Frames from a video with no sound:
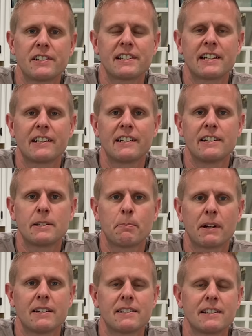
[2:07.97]
series
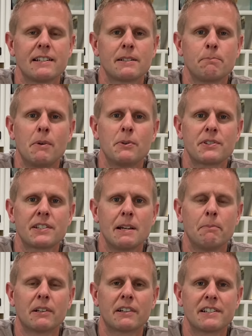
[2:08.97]
because it's most
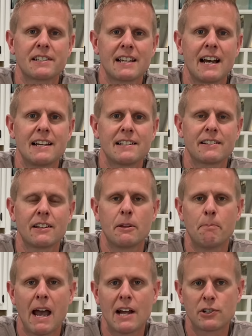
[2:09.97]
similar in size to the
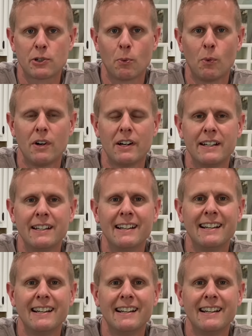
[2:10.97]
Badger 1.